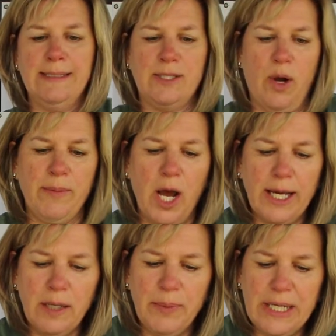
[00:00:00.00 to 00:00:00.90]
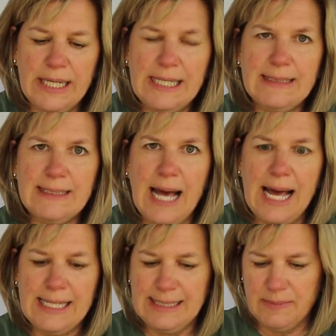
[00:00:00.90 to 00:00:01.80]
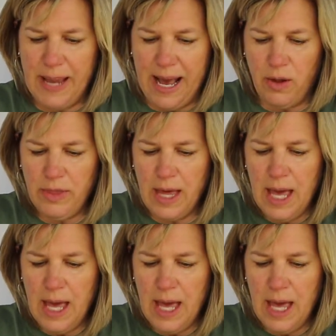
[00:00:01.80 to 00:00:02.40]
So I'm not going to put it inside his mouth.